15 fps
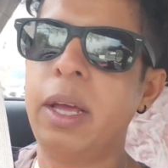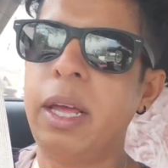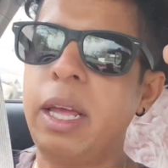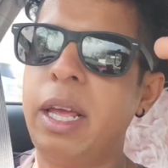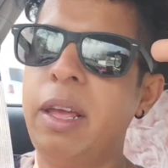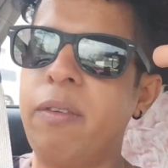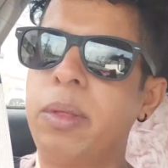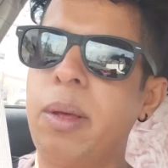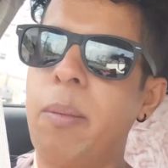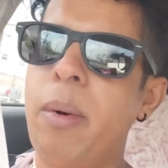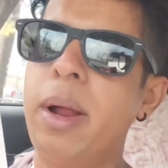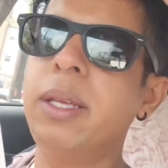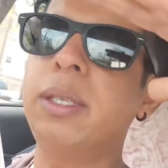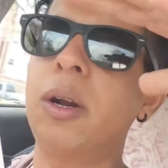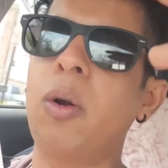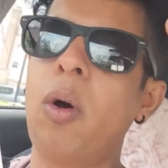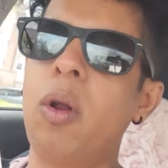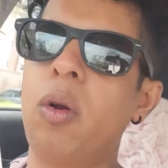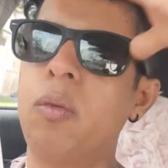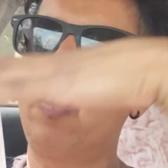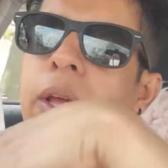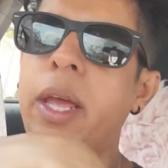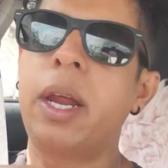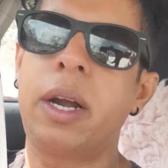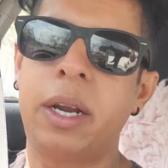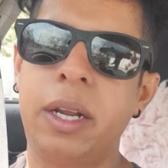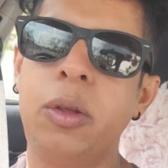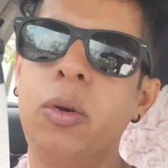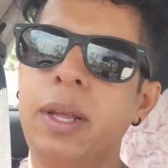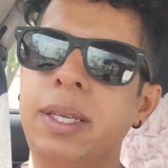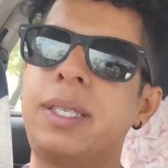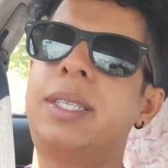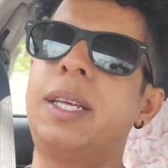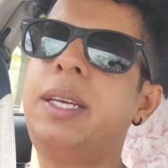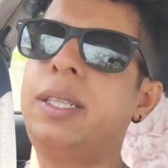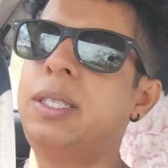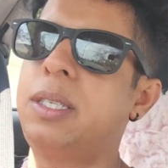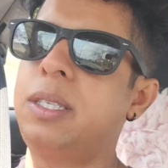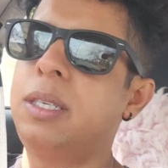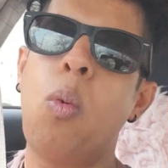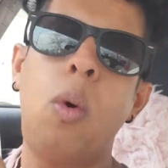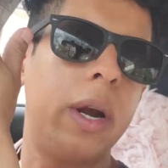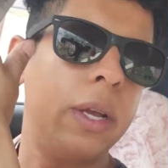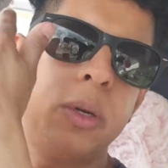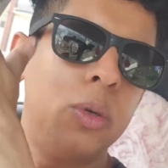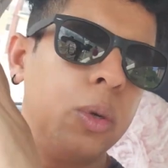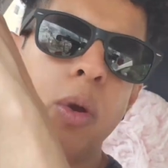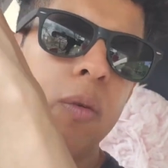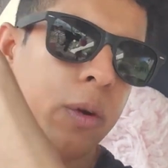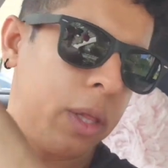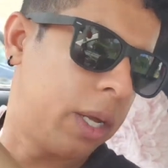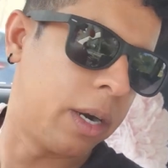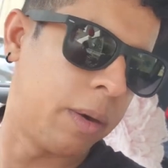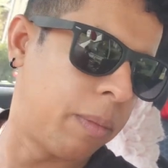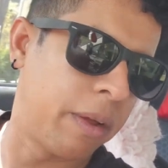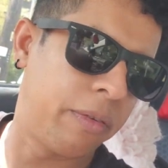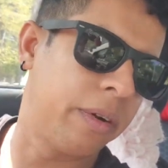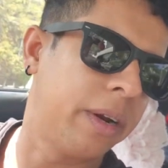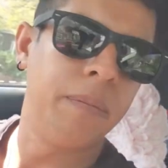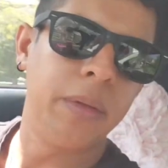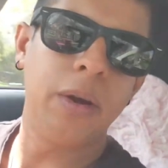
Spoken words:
If the monies are all over here in the United States, what are you doing over there, my friend?